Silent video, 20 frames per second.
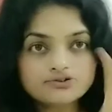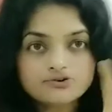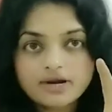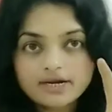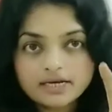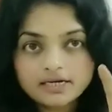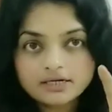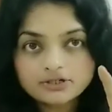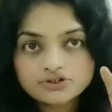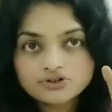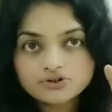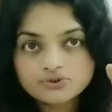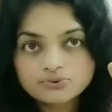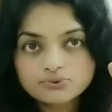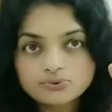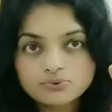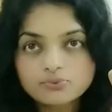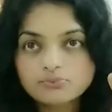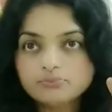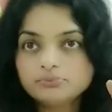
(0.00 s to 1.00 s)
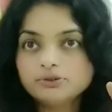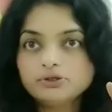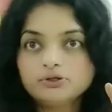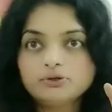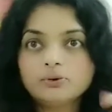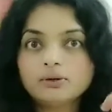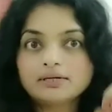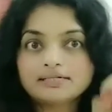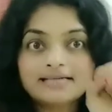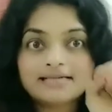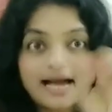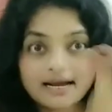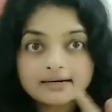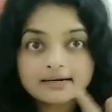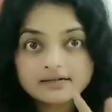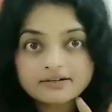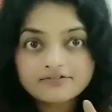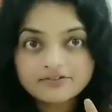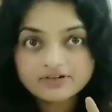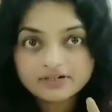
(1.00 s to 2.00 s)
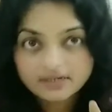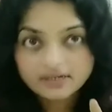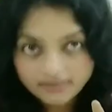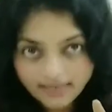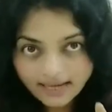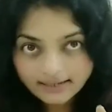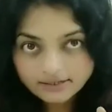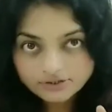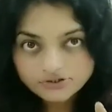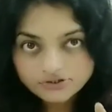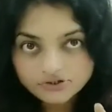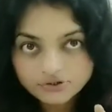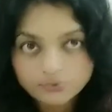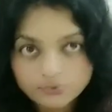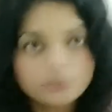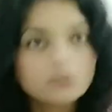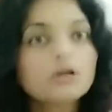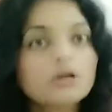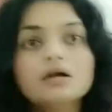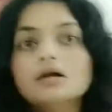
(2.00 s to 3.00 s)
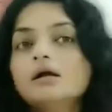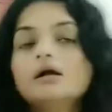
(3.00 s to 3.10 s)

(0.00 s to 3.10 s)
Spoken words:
ready to, attack it if it attacks you.